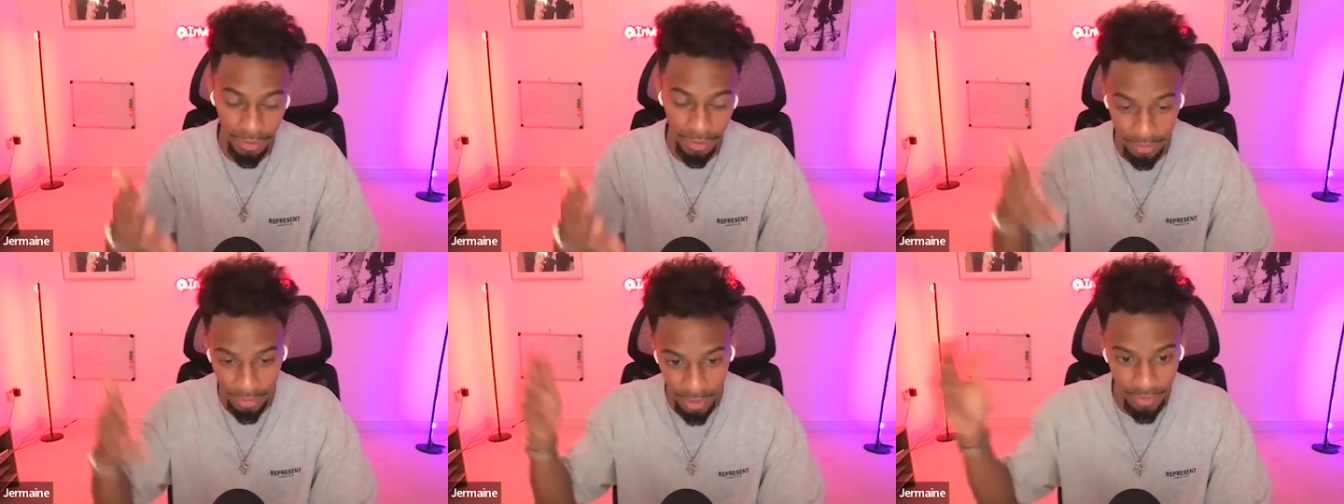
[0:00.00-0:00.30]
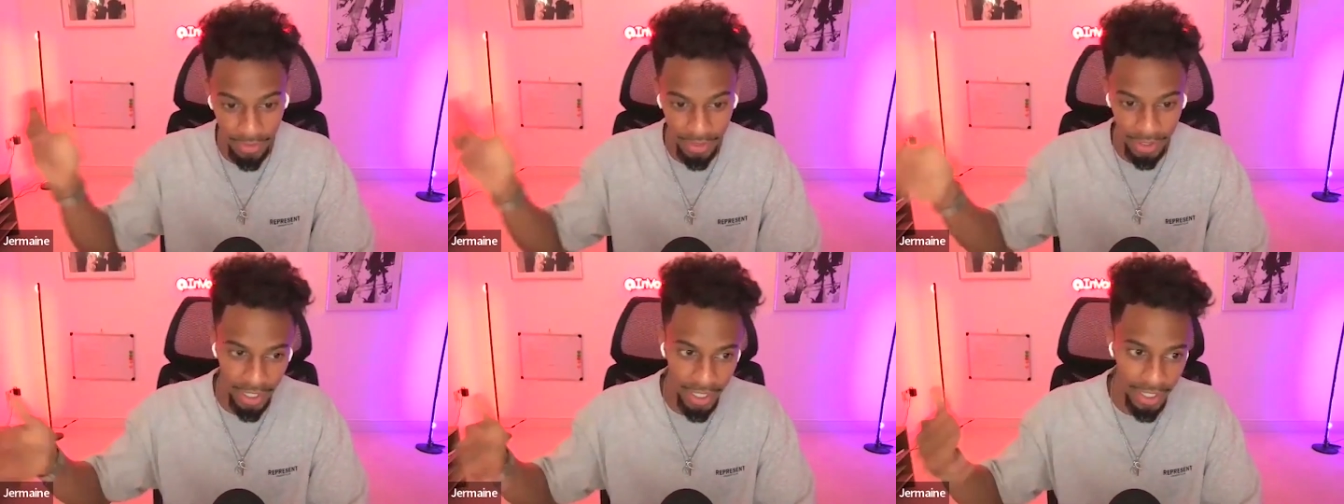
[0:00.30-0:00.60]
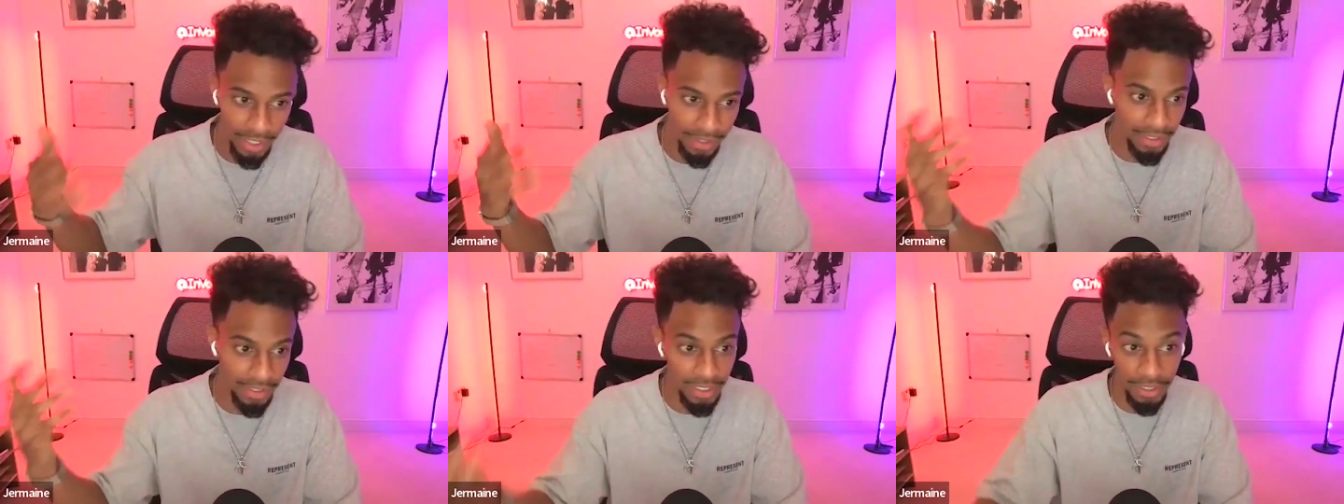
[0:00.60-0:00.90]
and a few other
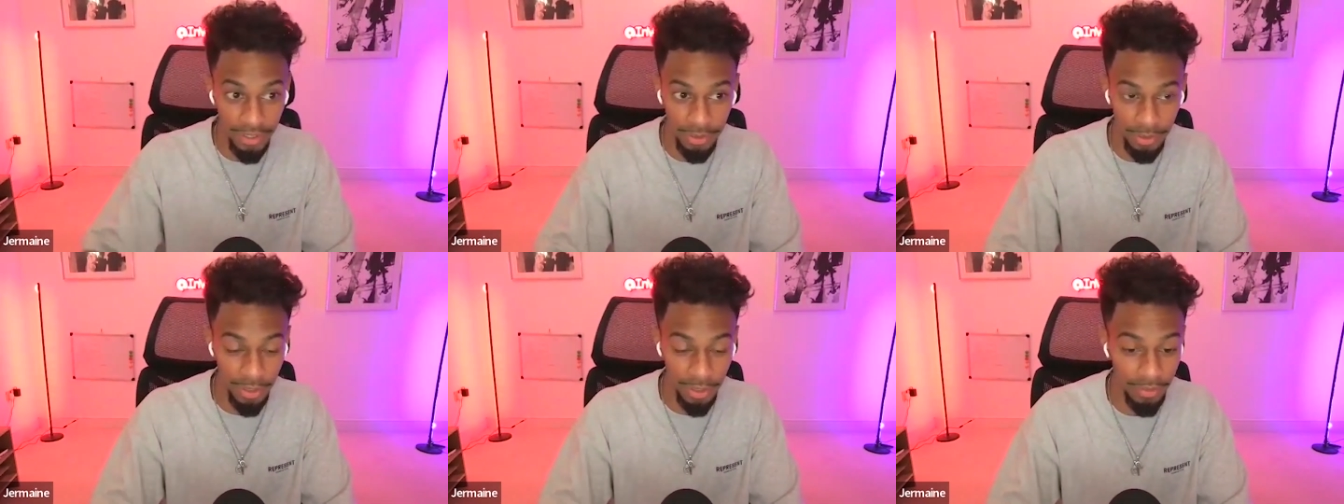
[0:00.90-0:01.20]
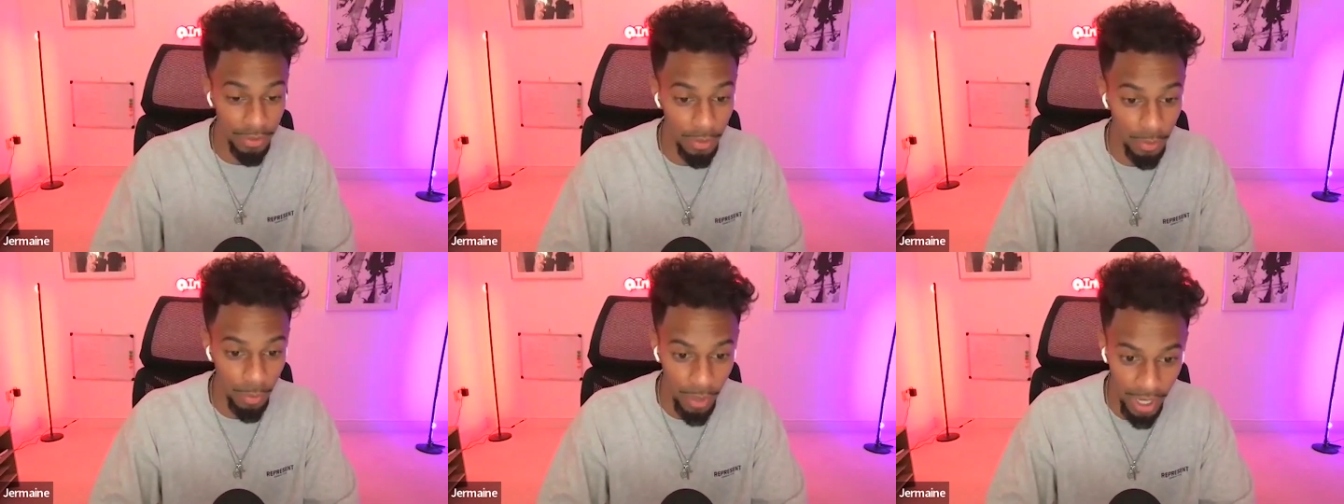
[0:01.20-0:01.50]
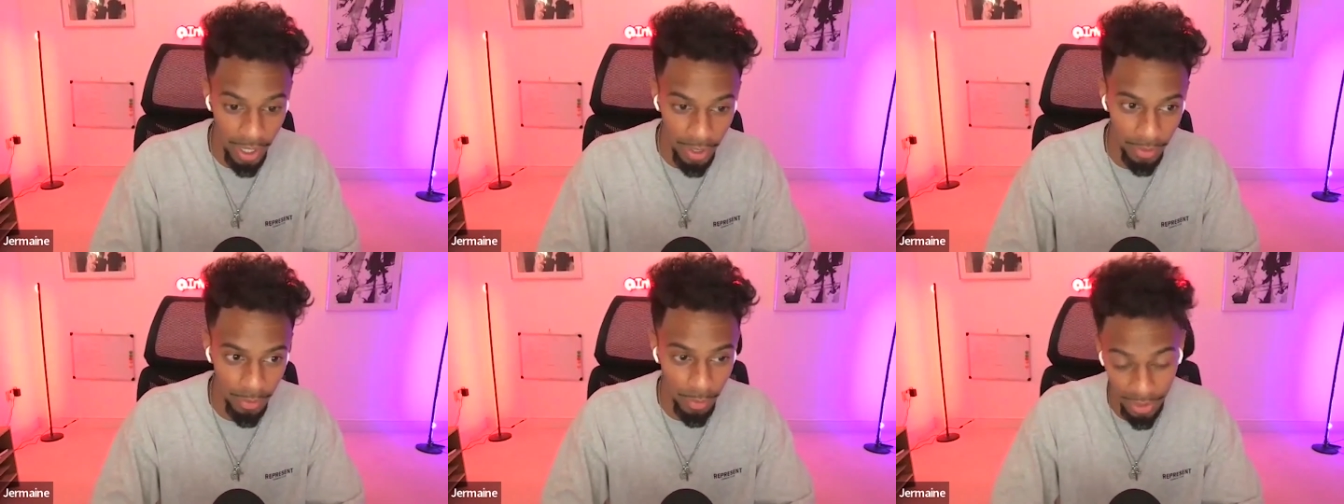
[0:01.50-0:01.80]
guys in the industry for a
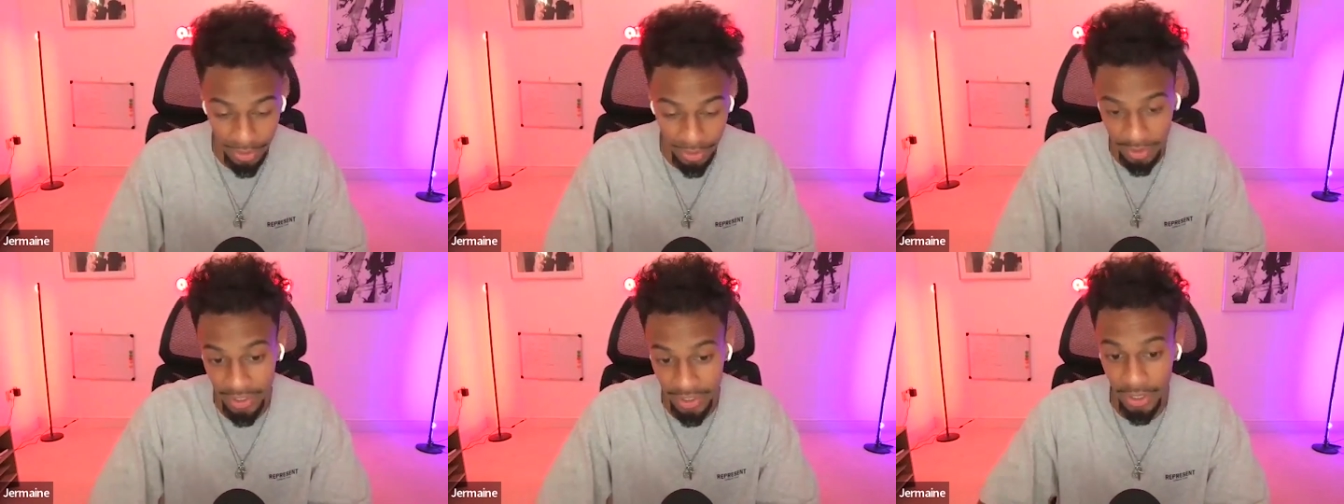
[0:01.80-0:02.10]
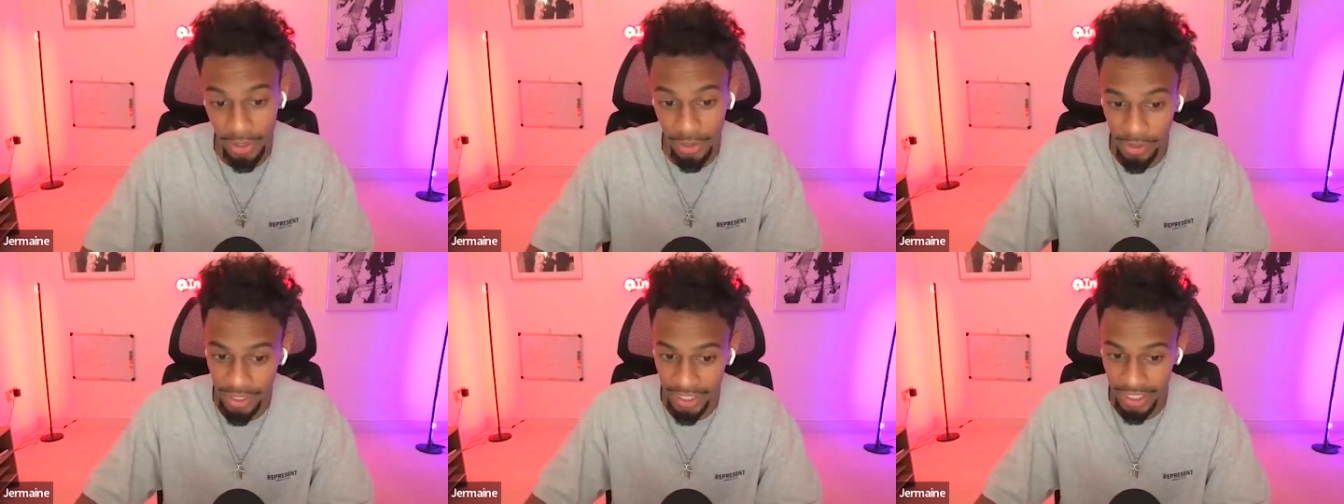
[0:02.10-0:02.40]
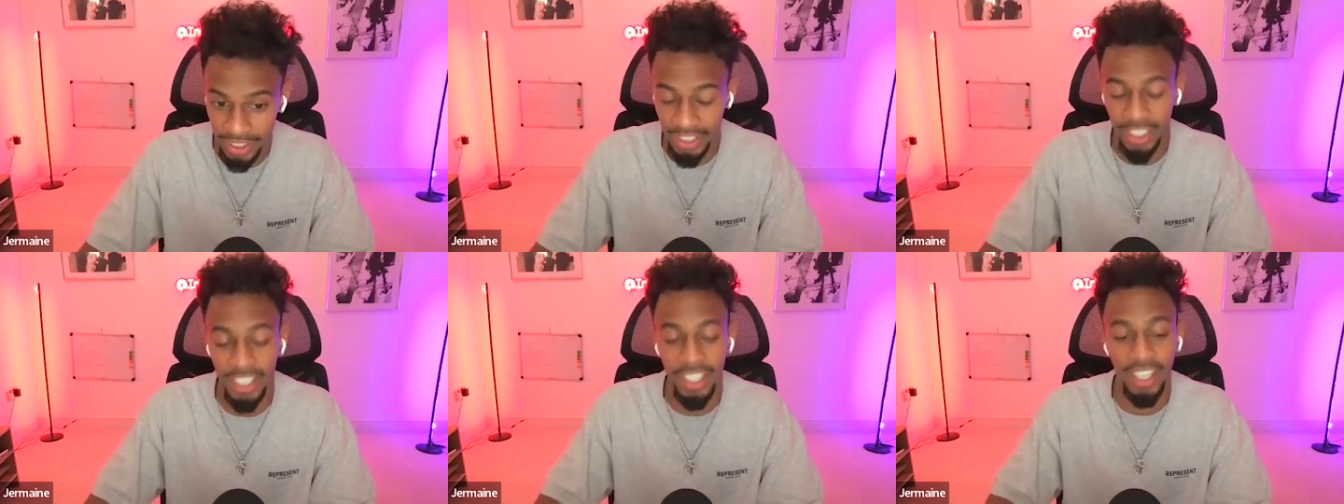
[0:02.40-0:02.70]
while whilst I was at
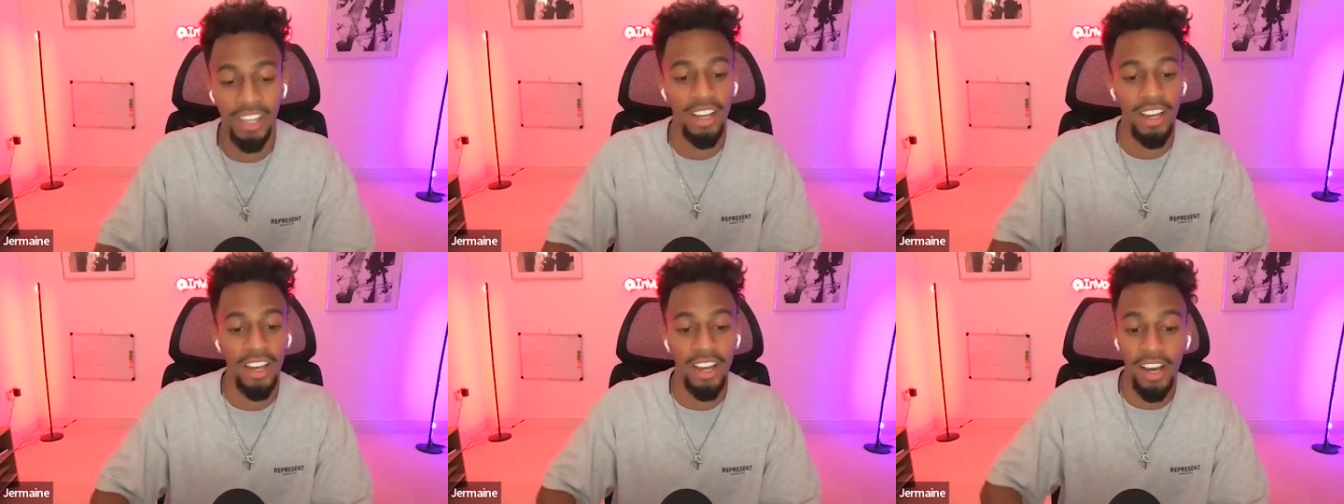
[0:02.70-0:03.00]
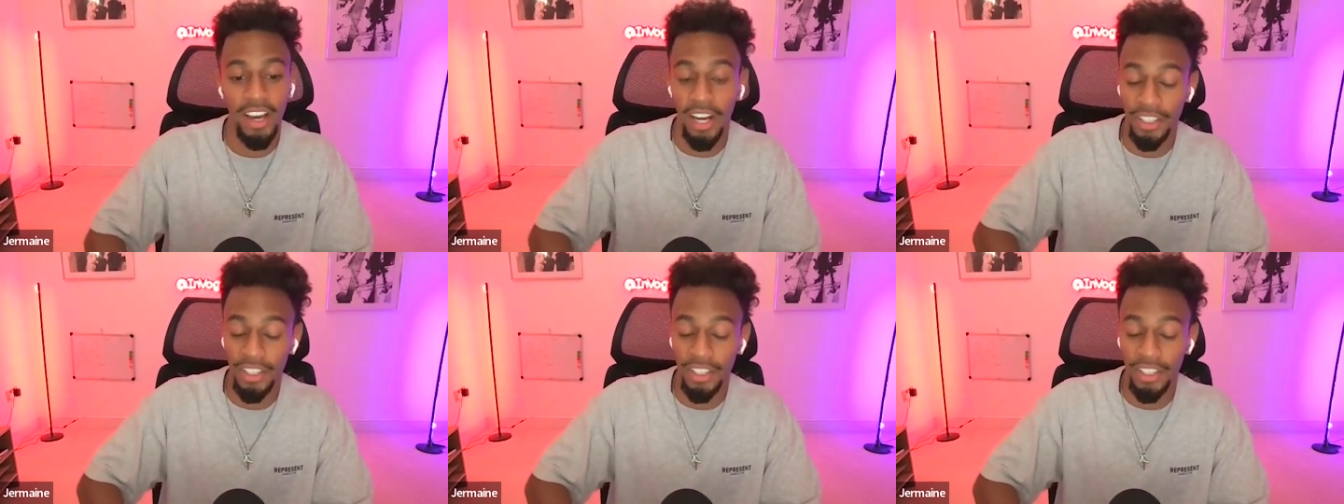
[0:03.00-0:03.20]
uni. I